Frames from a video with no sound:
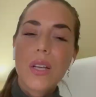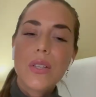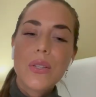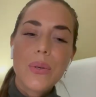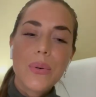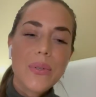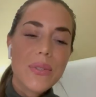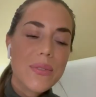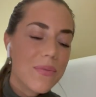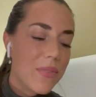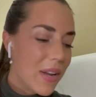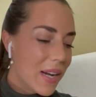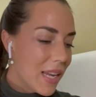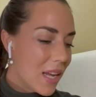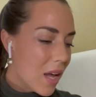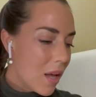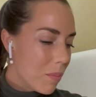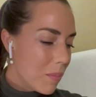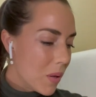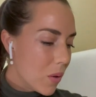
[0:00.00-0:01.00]
So it was funny,
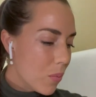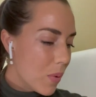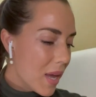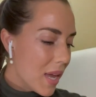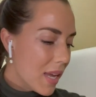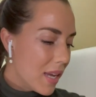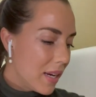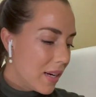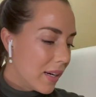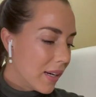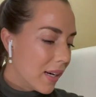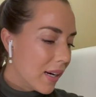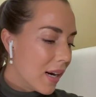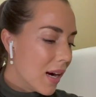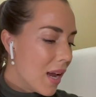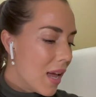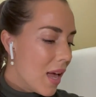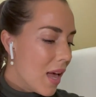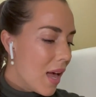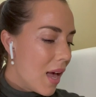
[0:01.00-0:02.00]
on my way here,
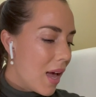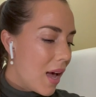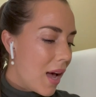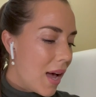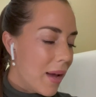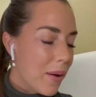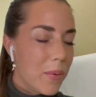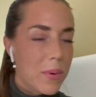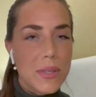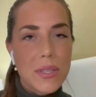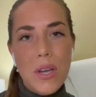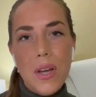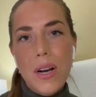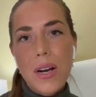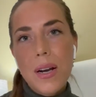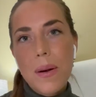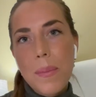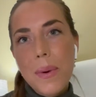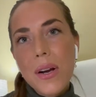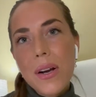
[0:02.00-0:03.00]
I was on
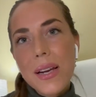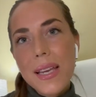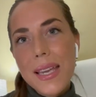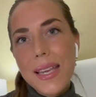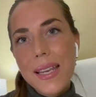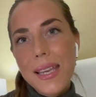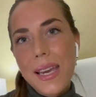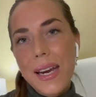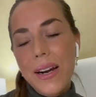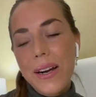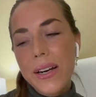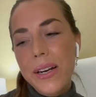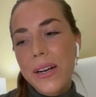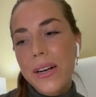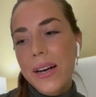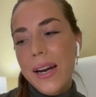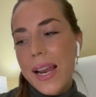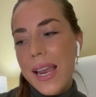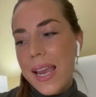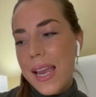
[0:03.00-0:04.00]
an American
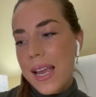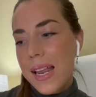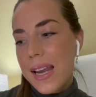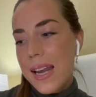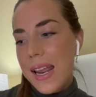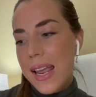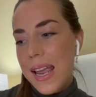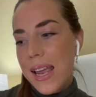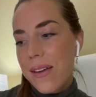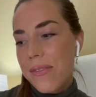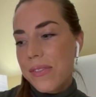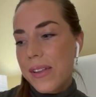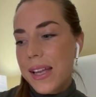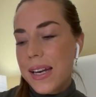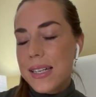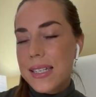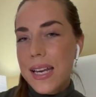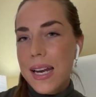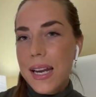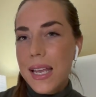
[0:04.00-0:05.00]
carrier, and a flight
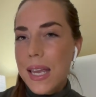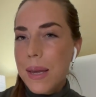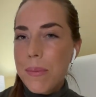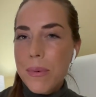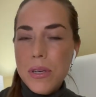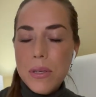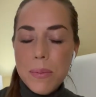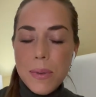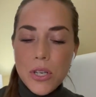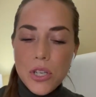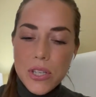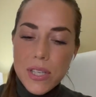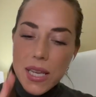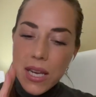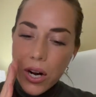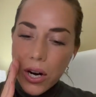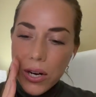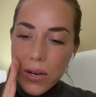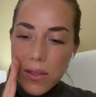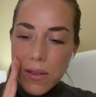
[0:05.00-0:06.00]
attendant came up to me and she's
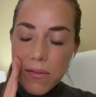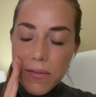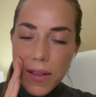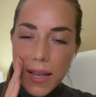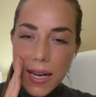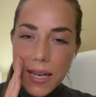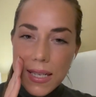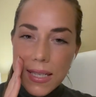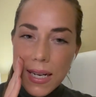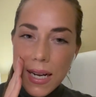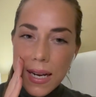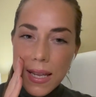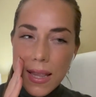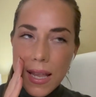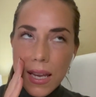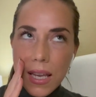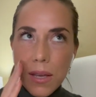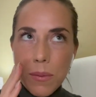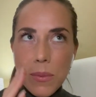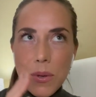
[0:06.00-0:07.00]
like, "Are you the flight attendant
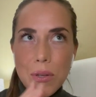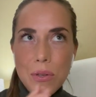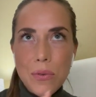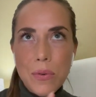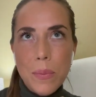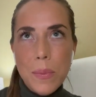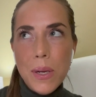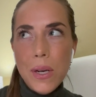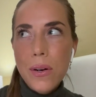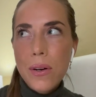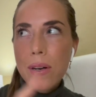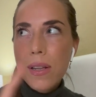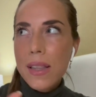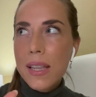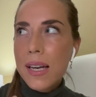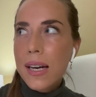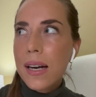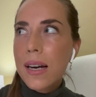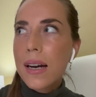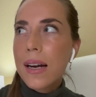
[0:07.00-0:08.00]
that commutes from here to
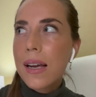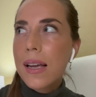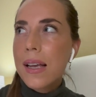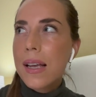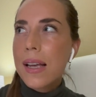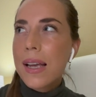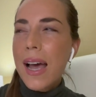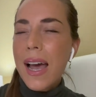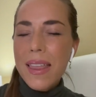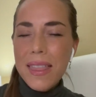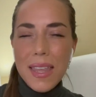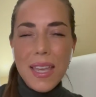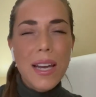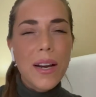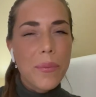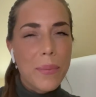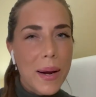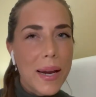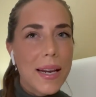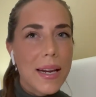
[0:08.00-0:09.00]
there? I think I
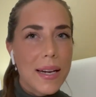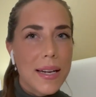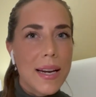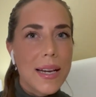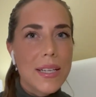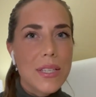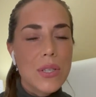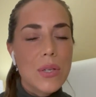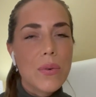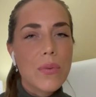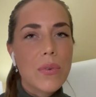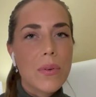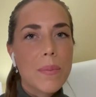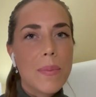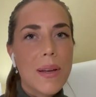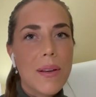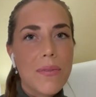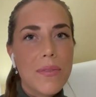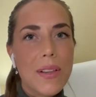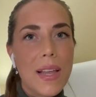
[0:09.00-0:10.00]
recognize you from
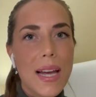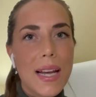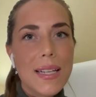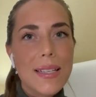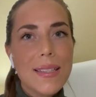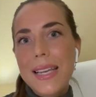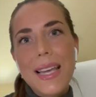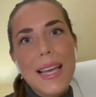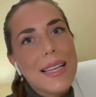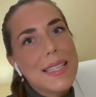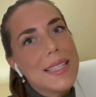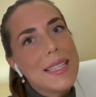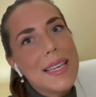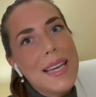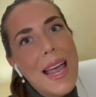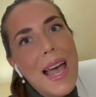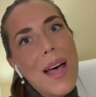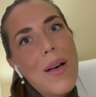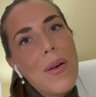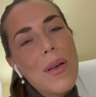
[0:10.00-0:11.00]
my flights." I guess
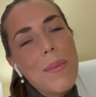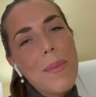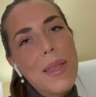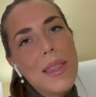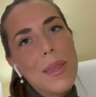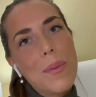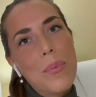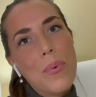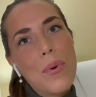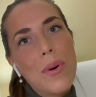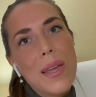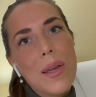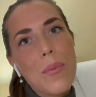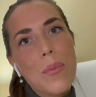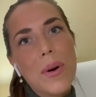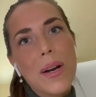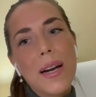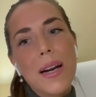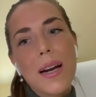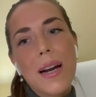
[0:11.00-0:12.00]
now I'm at the point
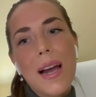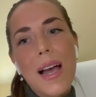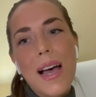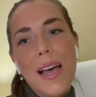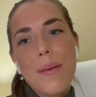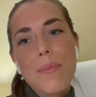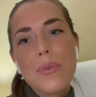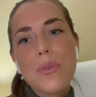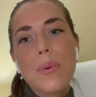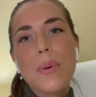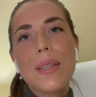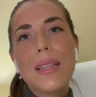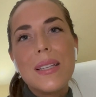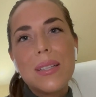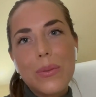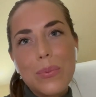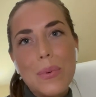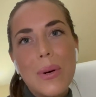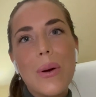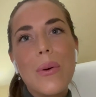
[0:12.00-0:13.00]
where I'm doing
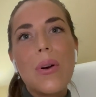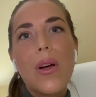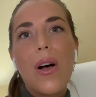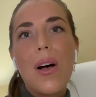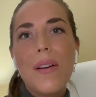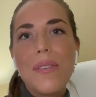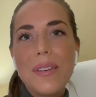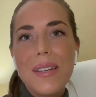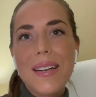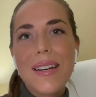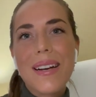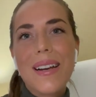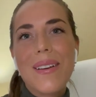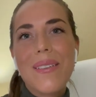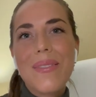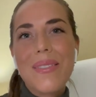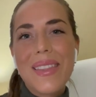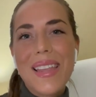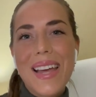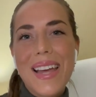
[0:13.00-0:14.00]
this route often
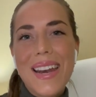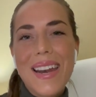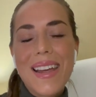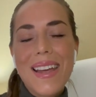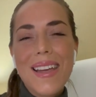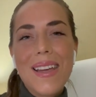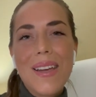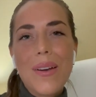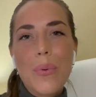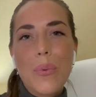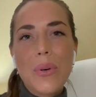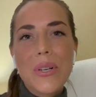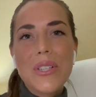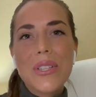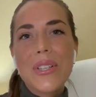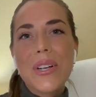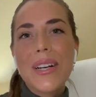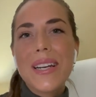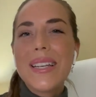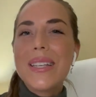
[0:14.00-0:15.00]
enough that we're
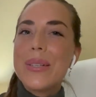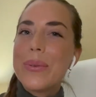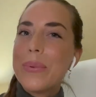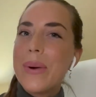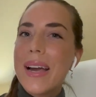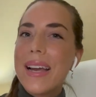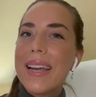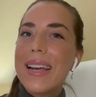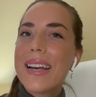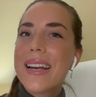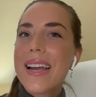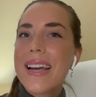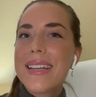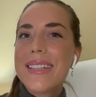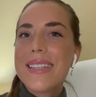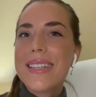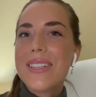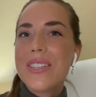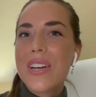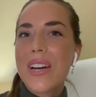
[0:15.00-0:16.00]
starting to
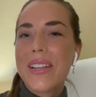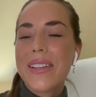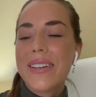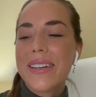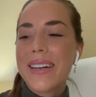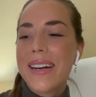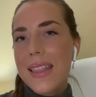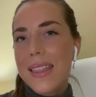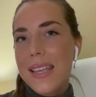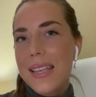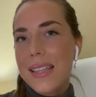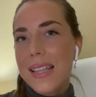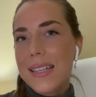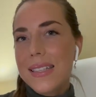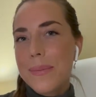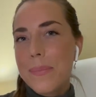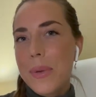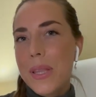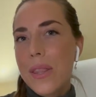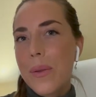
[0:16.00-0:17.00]
recognize each other. I think
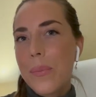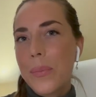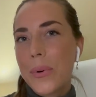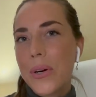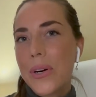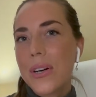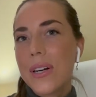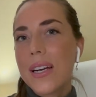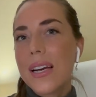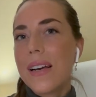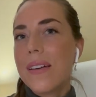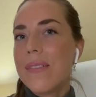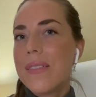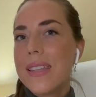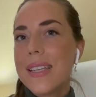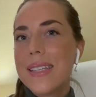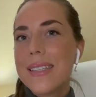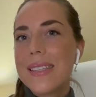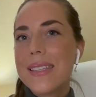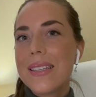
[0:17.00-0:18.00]
that's been the perk of
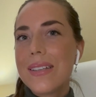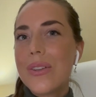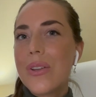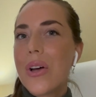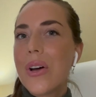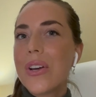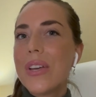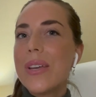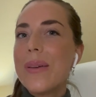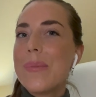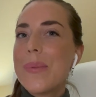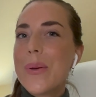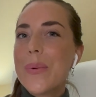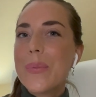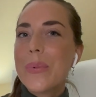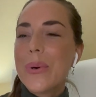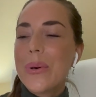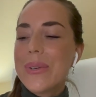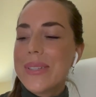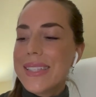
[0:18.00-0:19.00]
this long commute
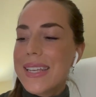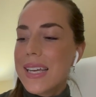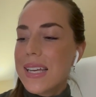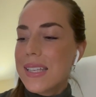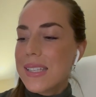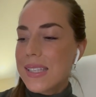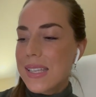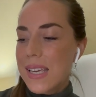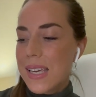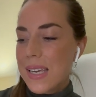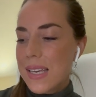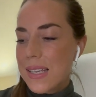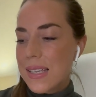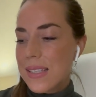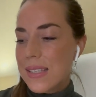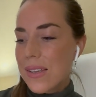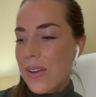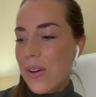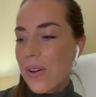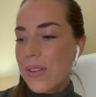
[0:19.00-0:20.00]
process,
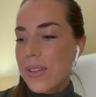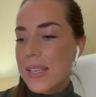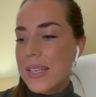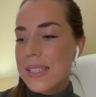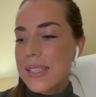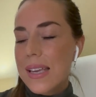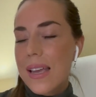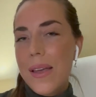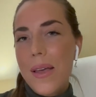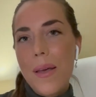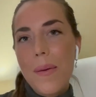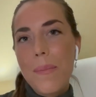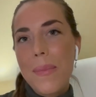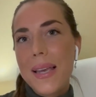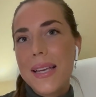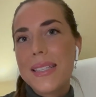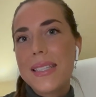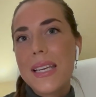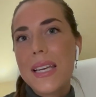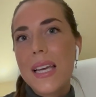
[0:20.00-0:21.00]
is all these
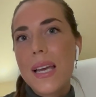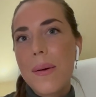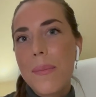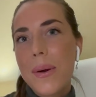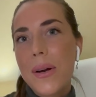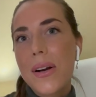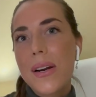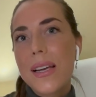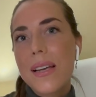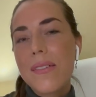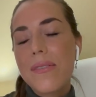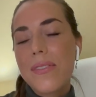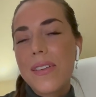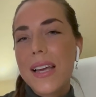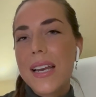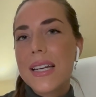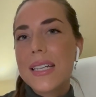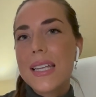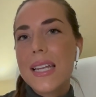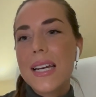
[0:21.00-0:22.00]
amazing American
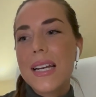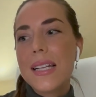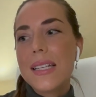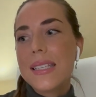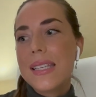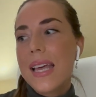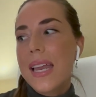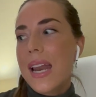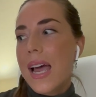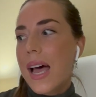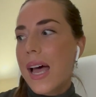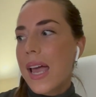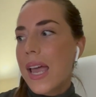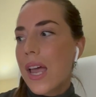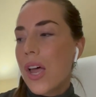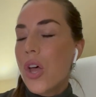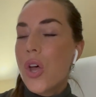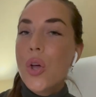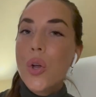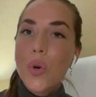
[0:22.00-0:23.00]
flight attendants that I
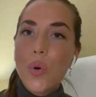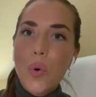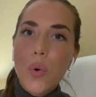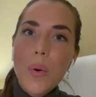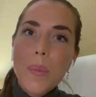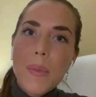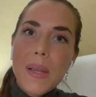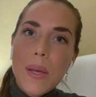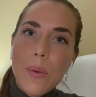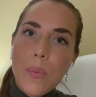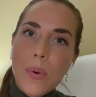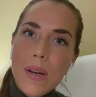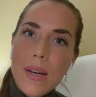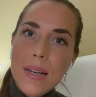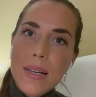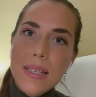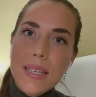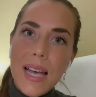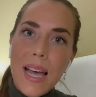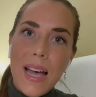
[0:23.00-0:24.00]
normally
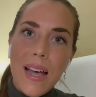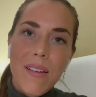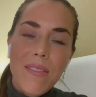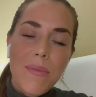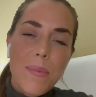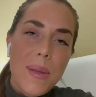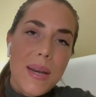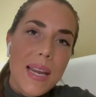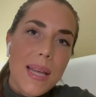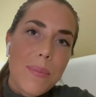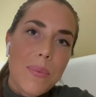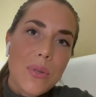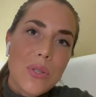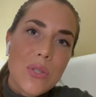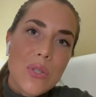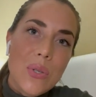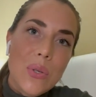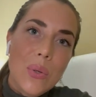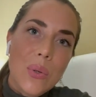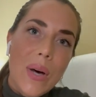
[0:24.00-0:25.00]
wouldn't have been able
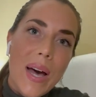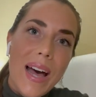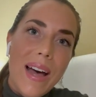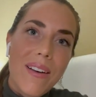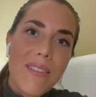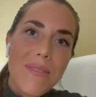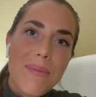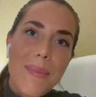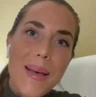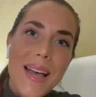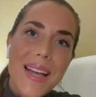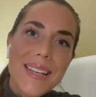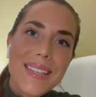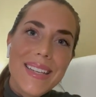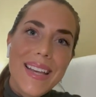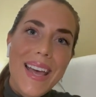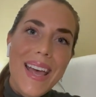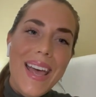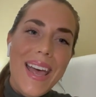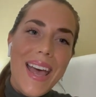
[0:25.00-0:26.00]
to have met,
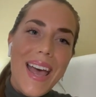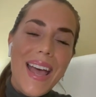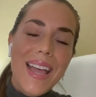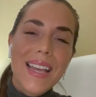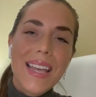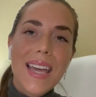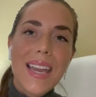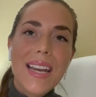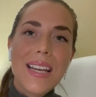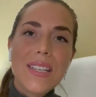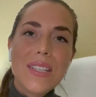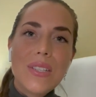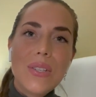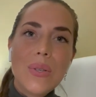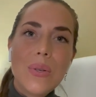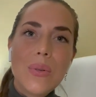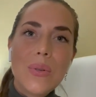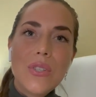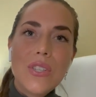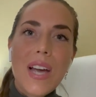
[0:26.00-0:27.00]
and getting
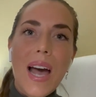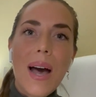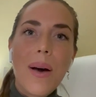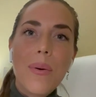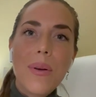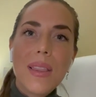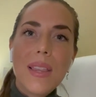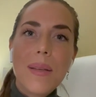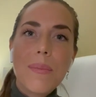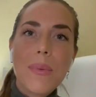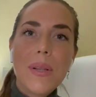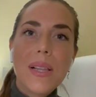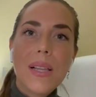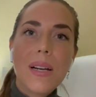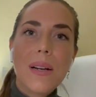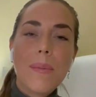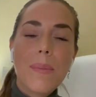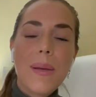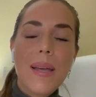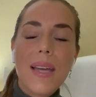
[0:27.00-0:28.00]
to chat with them a
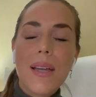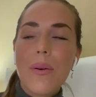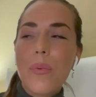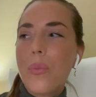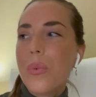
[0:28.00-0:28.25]
little bit.